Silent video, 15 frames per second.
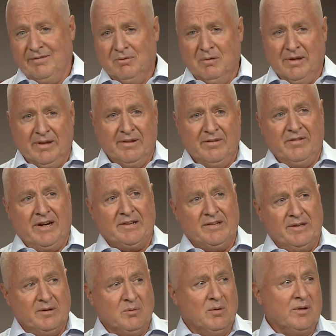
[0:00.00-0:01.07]
of whether the
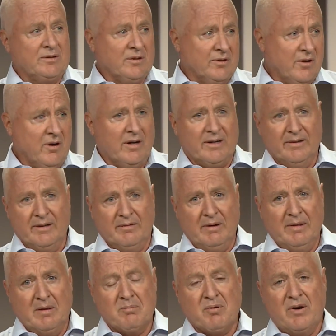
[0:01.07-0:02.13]
vaccines worked or not in
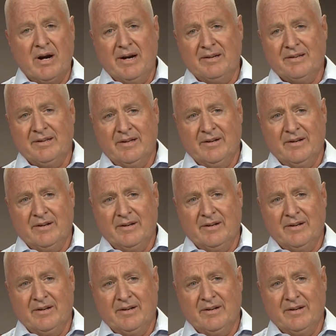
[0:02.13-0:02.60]
the, in the press,